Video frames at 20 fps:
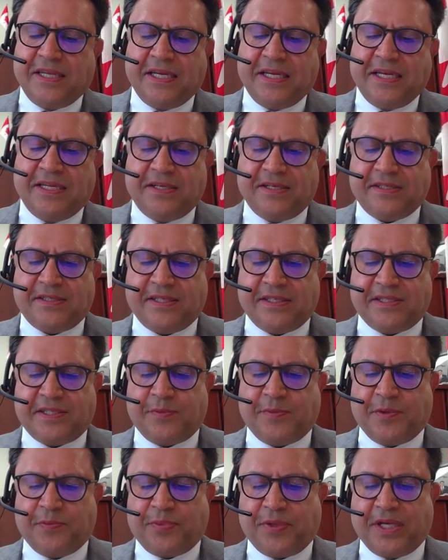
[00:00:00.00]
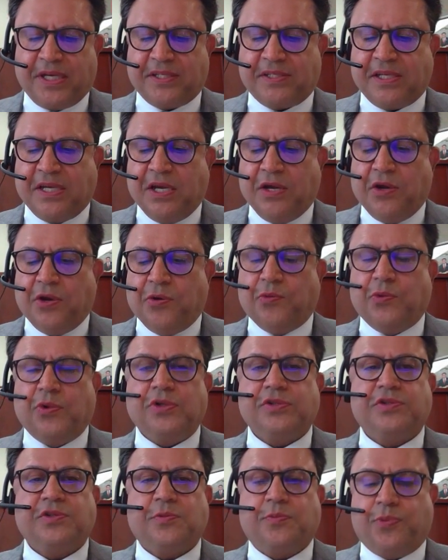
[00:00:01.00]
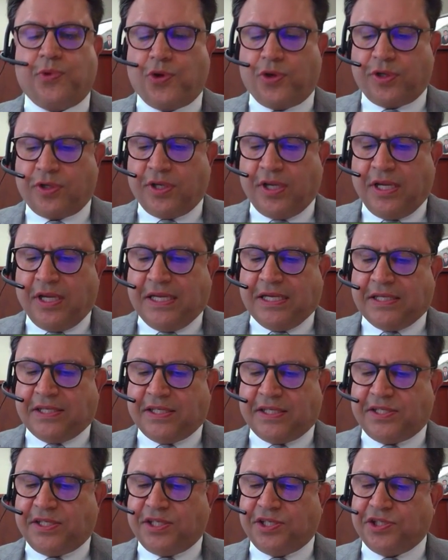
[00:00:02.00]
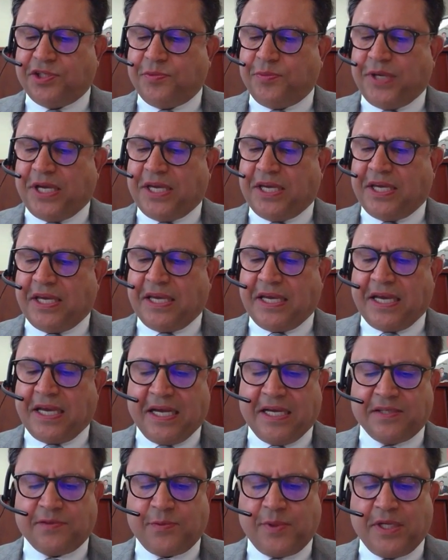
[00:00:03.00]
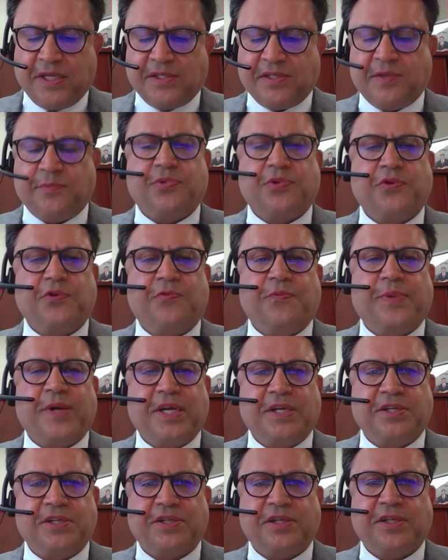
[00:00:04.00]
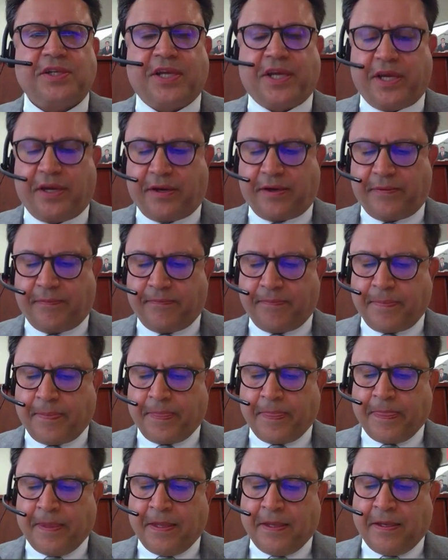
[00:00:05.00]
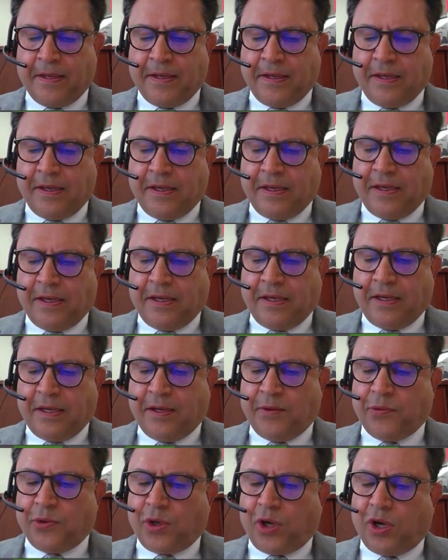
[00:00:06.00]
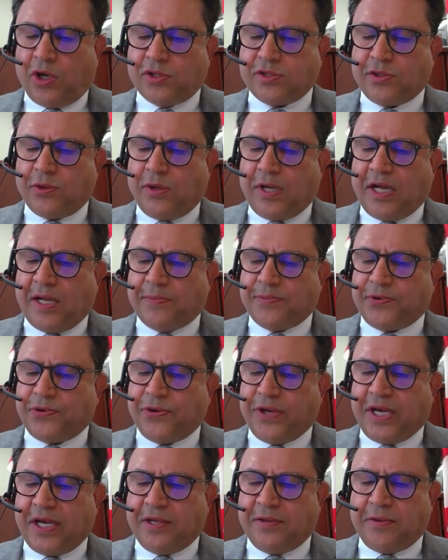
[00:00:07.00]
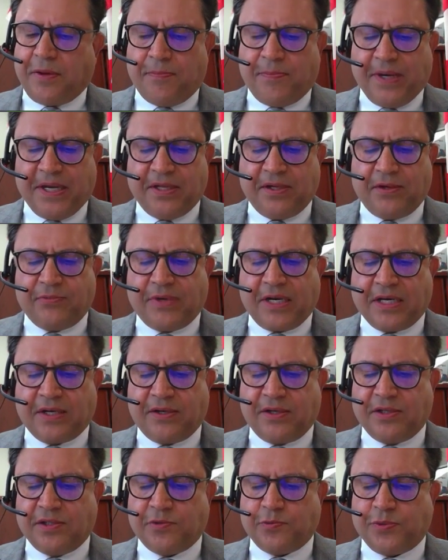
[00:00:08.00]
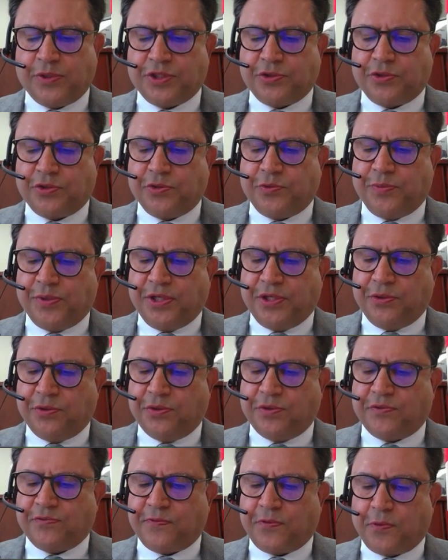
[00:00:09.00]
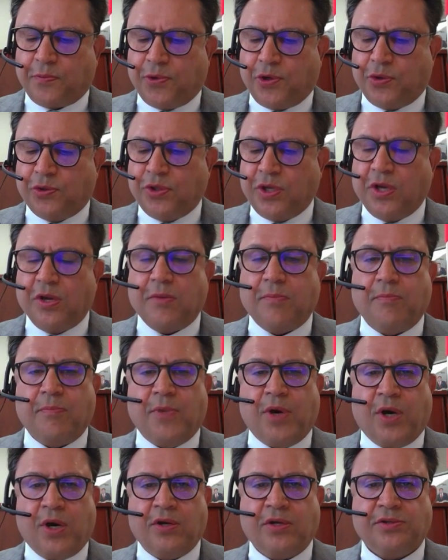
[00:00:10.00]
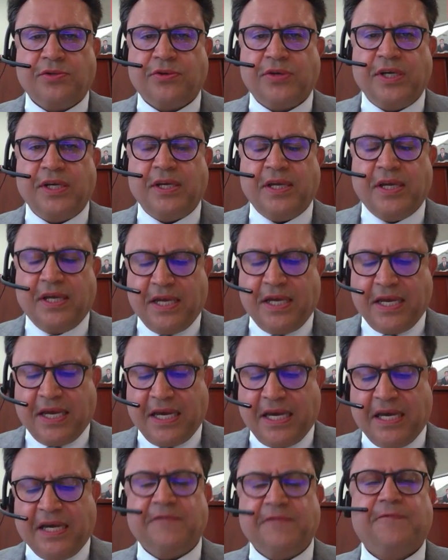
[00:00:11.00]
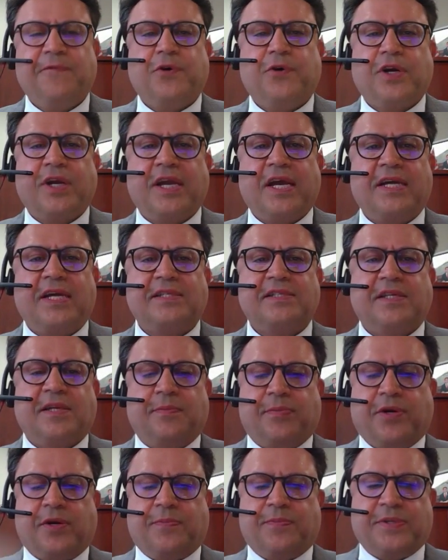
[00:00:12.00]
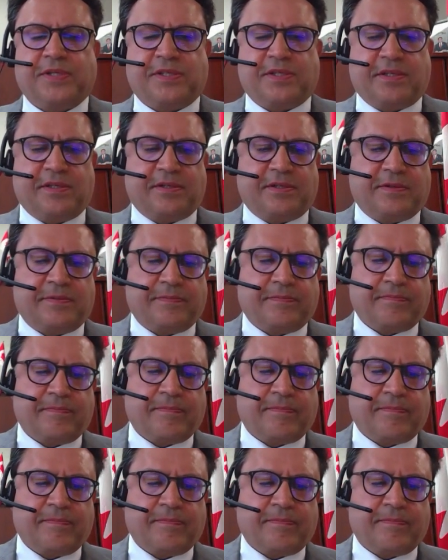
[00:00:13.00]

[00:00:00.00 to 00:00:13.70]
data system in place will support decision-making as well as improve patient care. It will also help create better records which could be used for both monitoring and forecasting purposes.